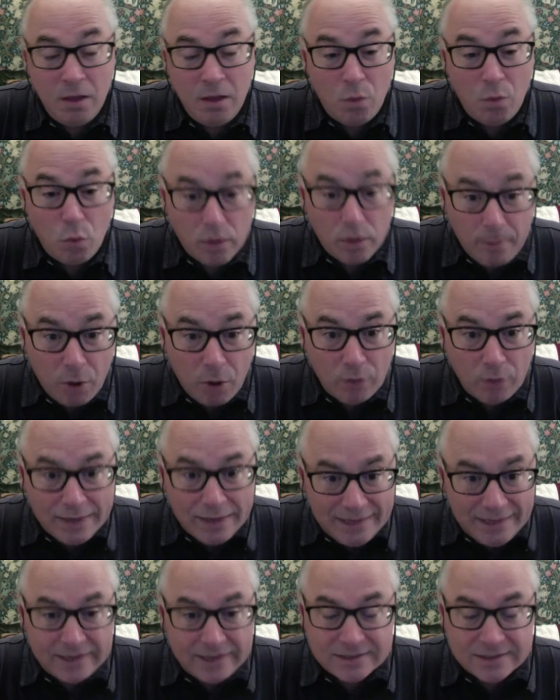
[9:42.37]
What about
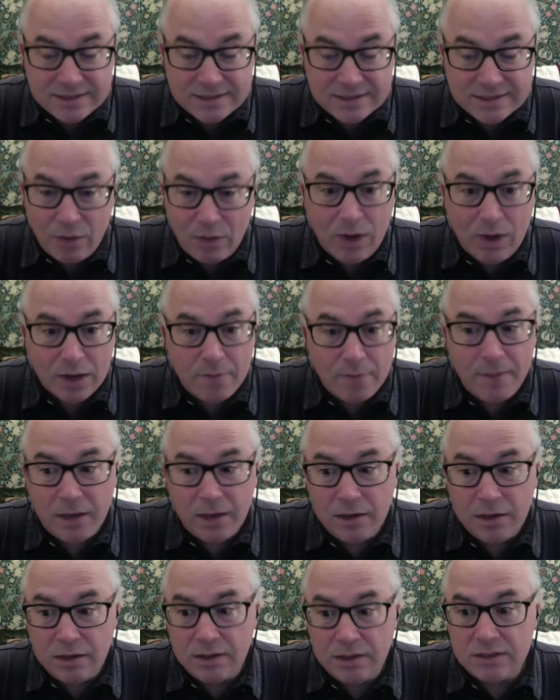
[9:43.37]
Glint? I
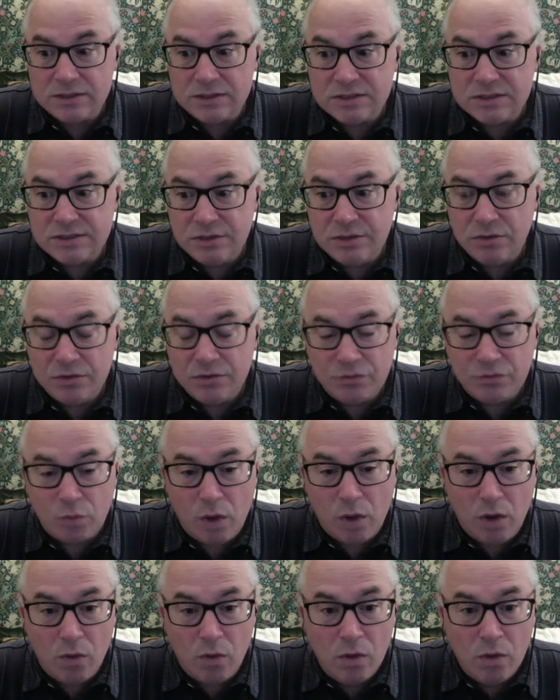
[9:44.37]
recommend Glint still as
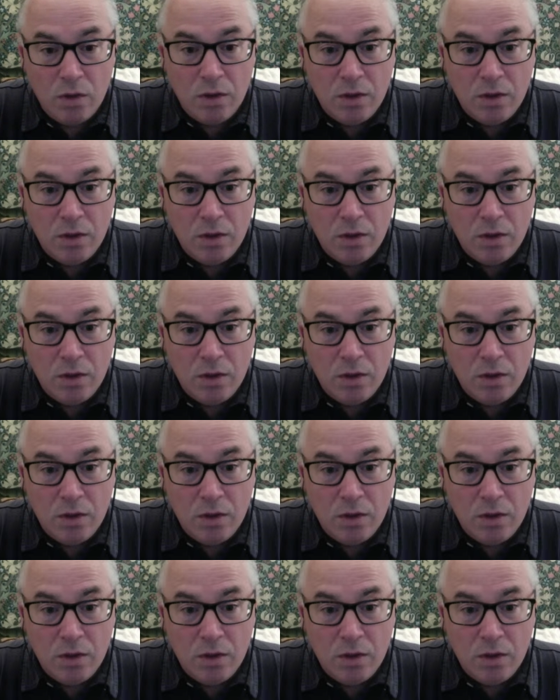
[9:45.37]
well.